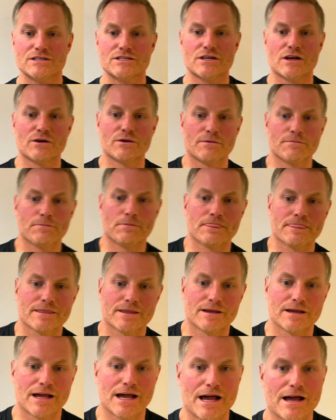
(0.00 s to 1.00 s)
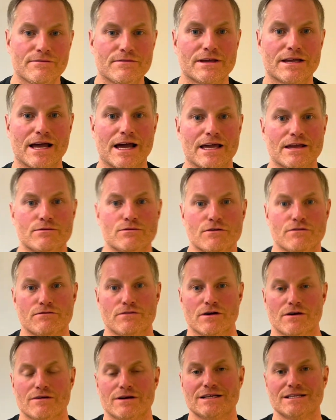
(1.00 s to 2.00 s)
So having a
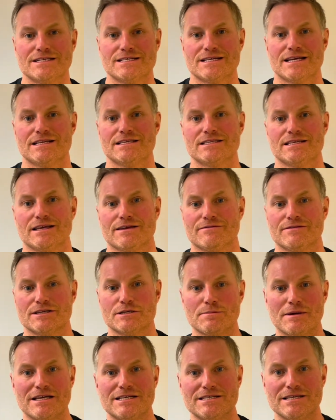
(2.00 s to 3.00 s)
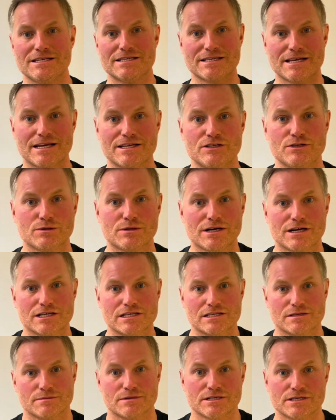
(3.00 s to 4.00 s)
referral incentive is basically saying to your
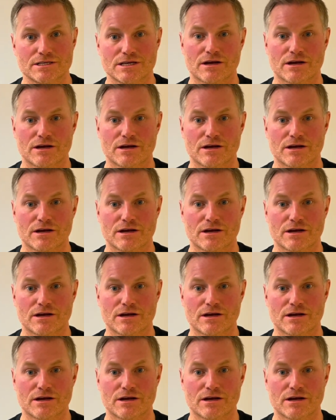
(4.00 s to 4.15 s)
customers,